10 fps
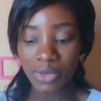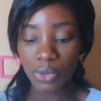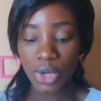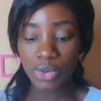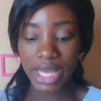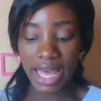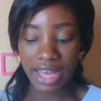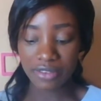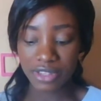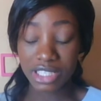what we
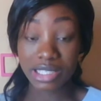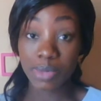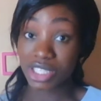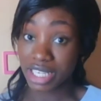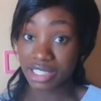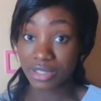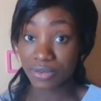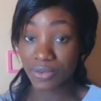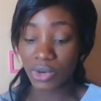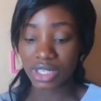have this is page
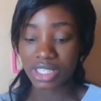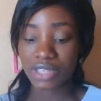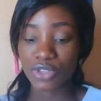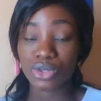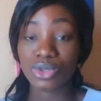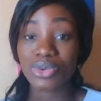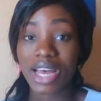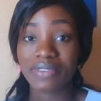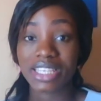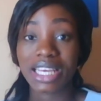94 if you do
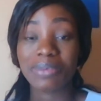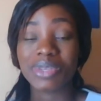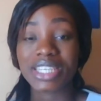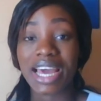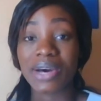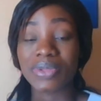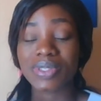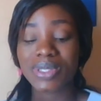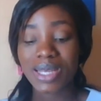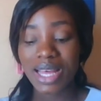have the cambridge ielts